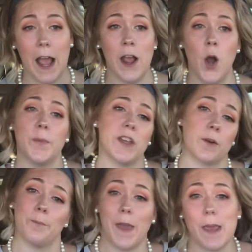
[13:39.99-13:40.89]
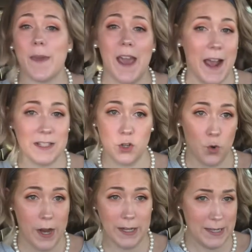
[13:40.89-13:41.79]
I hope that your baby has a
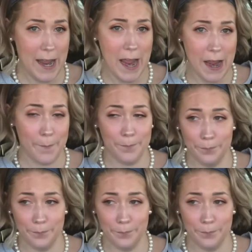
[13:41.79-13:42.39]
great day.